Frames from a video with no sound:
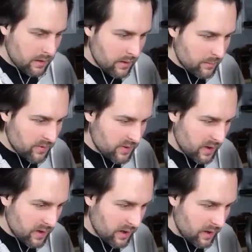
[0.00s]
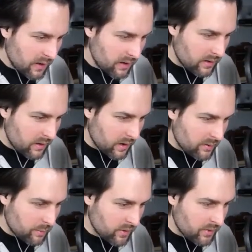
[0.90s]
I'm stuck on
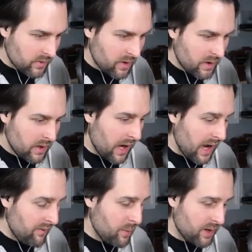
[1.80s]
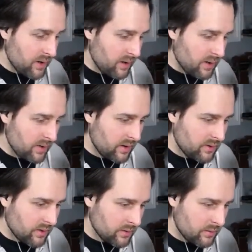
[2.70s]
Clark's boots. I have a pair of Clark's
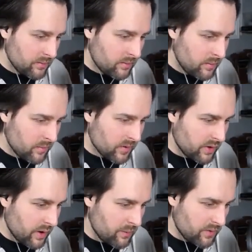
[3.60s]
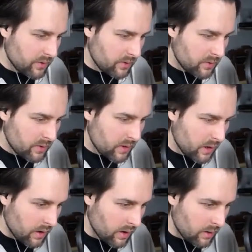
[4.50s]
also with a crepe sole.
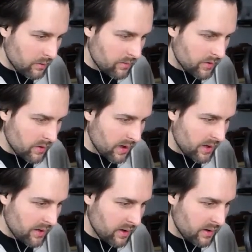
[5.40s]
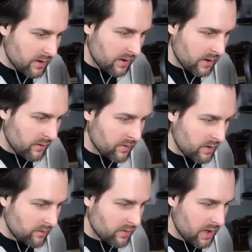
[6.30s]
They're light and have
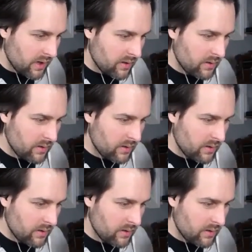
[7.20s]
soft. Yeah.